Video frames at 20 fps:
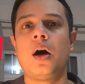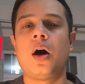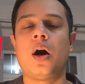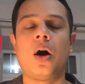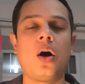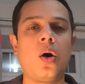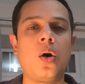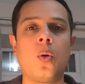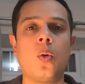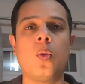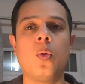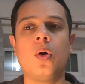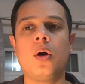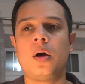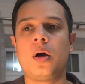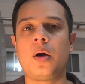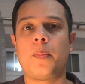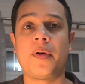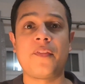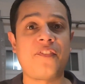oh,
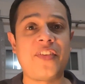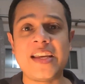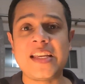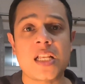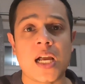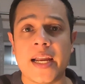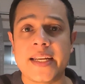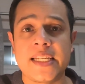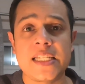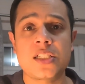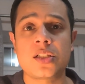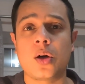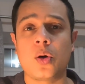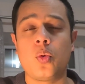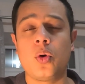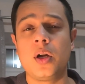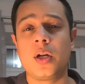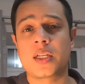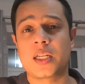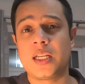my Face ID is not
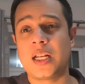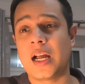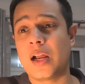working.